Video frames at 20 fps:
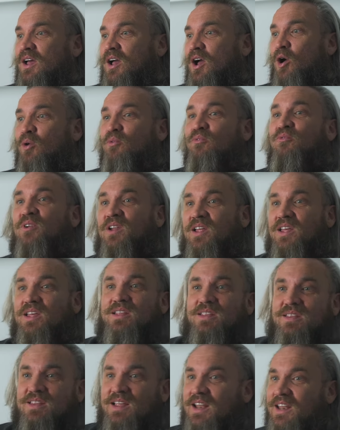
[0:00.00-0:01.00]

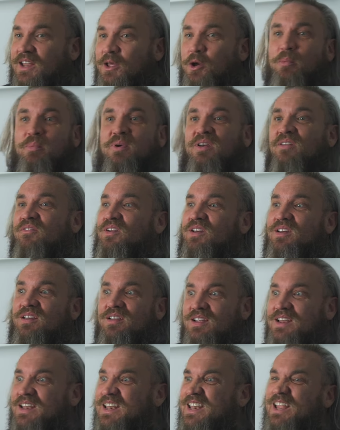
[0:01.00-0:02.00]
hopefully that little bit of a
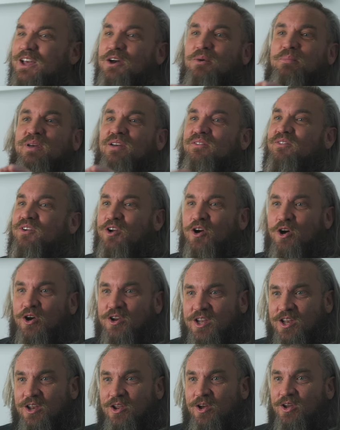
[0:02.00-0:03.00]
little bit of a
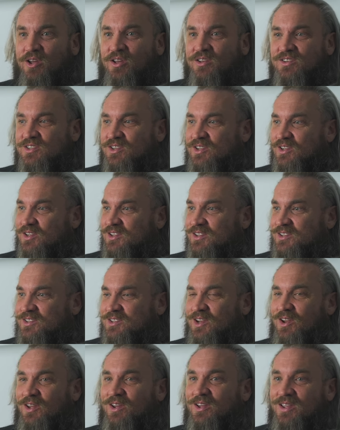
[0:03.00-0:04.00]
guiding light as to, as
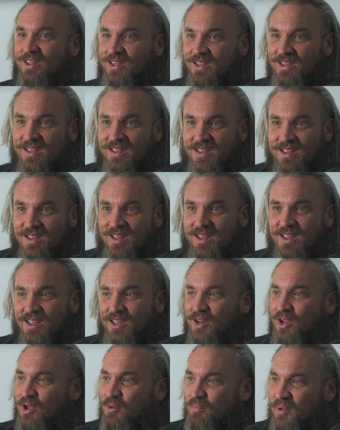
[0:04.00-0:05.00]
to like
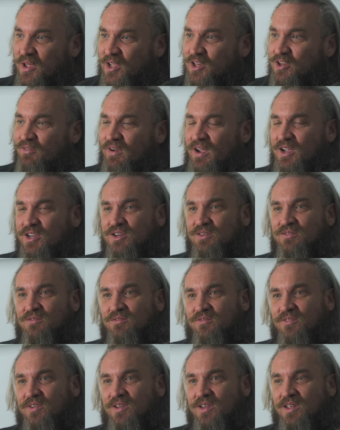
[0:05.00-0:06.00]
you know a bit of
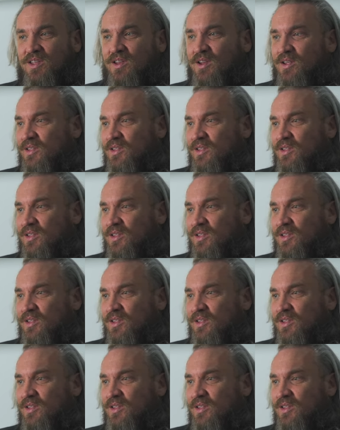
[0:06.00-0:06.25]
direction for the, you